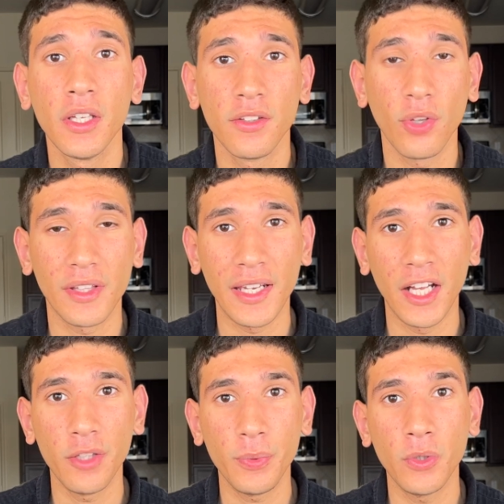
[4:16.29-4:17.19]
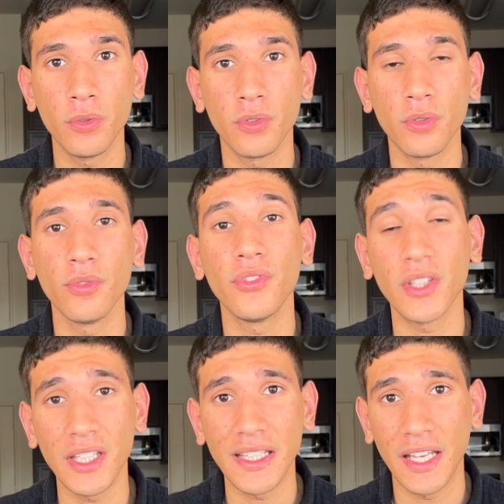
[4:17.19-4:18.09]
so it can help you to
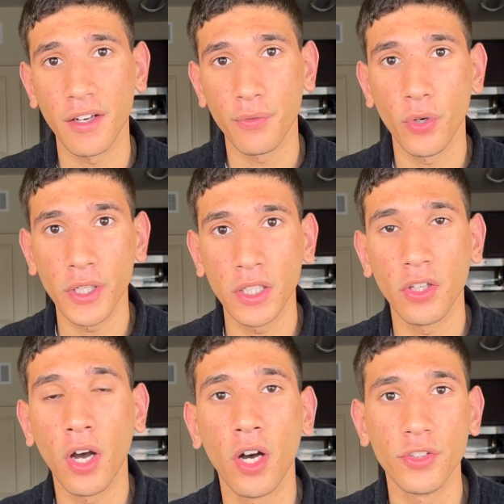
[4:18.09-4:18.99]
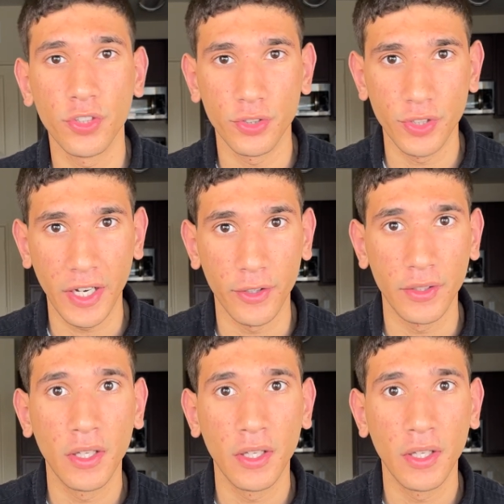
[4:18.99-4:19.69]
see and avoid on your route